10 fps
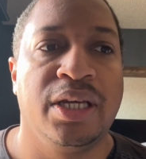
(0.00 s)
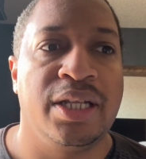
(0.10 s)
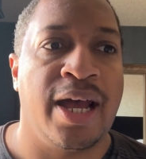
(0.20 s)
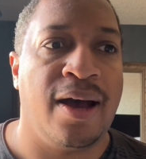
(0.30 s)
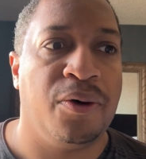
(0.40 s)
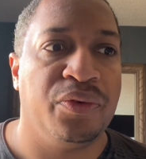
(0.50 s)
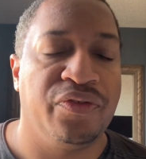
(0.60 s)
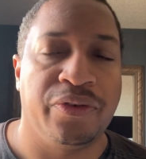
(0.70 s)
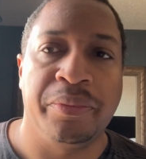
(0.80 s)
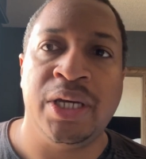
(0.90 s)
Now,
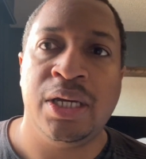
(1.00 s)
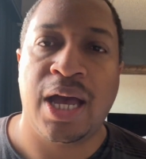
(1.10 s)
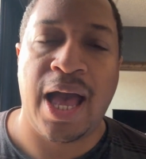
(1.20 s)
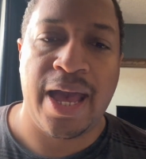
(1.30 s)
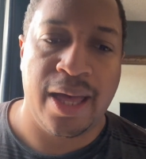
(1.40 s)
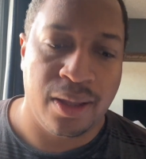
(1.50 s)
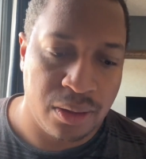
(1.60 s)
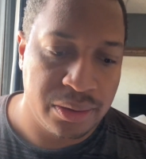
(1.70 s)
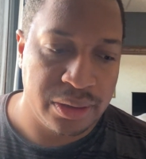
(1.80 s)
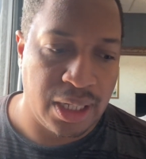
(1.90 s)
for me, I
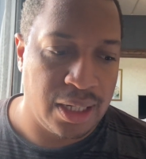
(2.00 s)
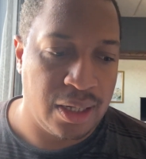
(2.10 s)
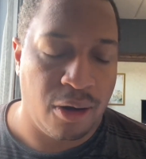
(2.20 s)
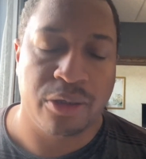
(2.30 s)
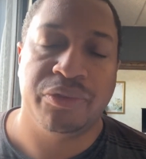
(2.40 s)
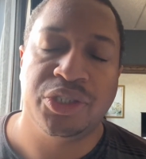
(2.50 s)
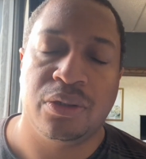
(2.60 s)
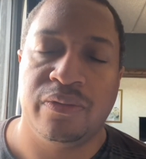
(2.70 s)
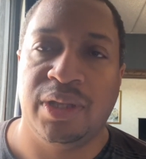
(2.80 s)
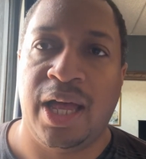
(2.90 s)
held a hard
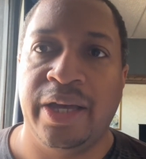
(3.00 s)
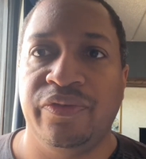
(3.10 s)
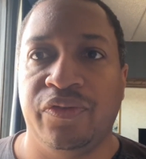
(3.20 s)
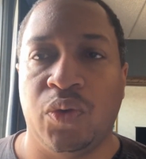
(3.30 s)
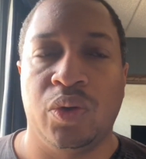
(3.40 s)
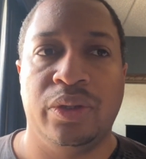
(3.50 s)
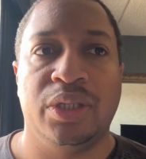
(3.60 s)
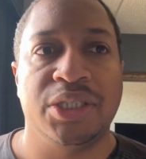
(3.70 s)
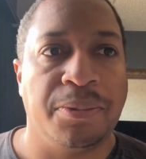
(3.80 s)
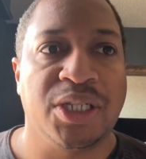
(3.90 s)
reserve line for the
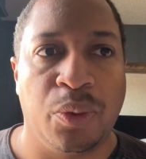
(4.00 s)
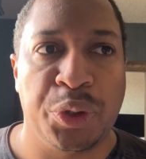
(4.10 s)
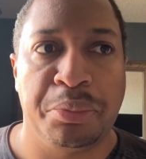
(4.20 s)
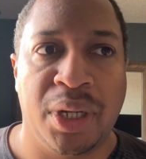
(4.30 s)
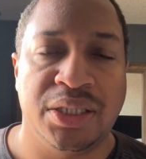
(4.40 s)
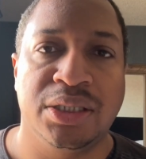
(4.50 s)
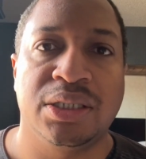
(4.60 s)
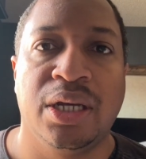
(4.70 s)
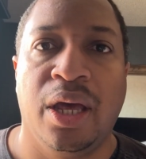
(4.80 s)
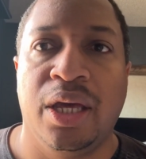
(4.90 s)
subsequent months
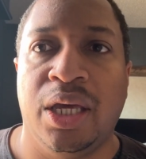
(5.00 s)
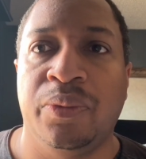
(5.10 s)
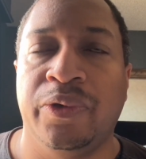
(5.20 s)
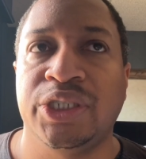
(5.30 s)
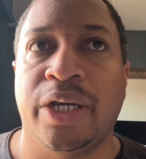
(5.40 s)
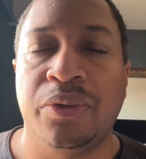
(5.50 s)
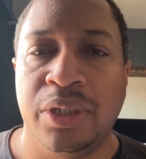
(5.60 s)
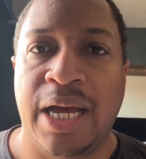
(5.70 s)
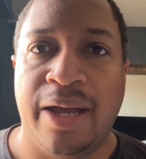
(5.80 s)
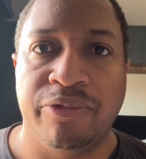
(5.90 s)
in which I could
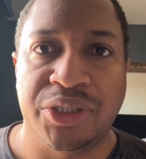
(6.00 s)
not